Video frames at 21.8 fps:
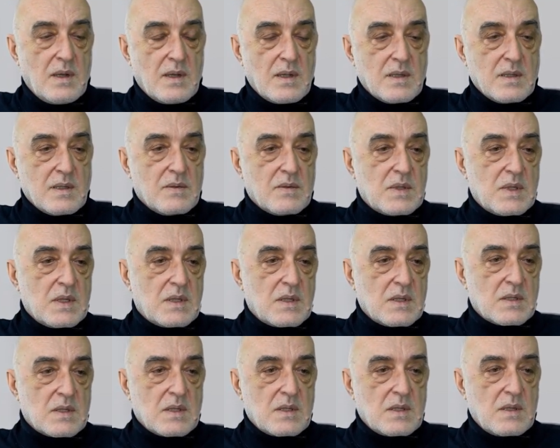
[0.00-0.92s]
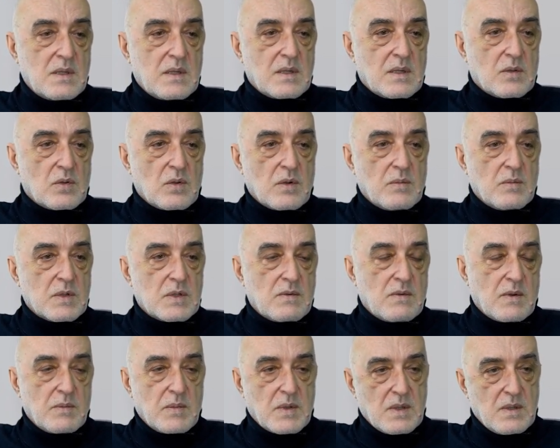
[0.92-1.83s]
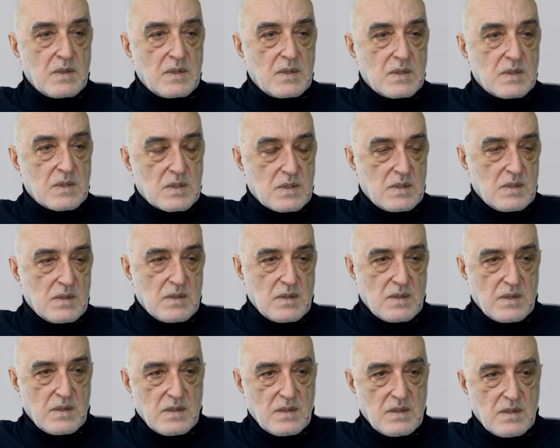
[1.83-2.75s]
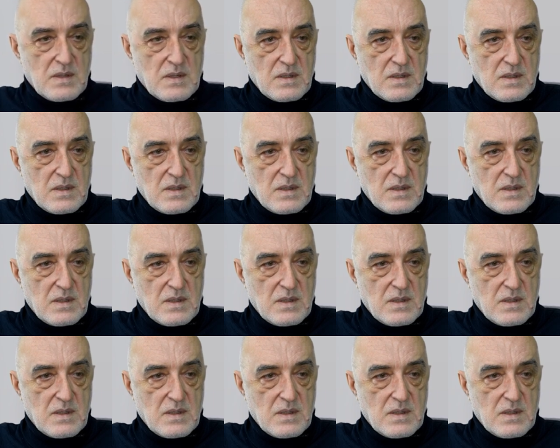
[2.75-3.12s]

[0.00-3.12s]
There is all preparation work that we did for the future.